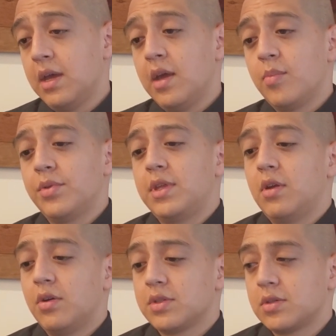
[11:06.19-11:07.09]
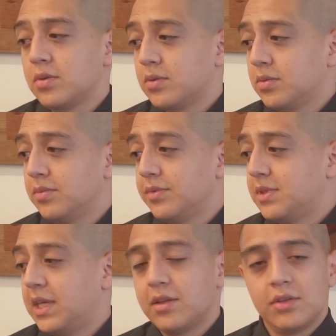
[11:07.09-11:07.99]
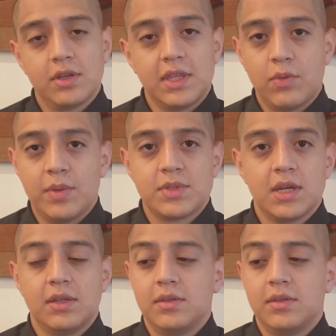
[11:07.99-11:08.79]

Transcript: but then also take a look at that website.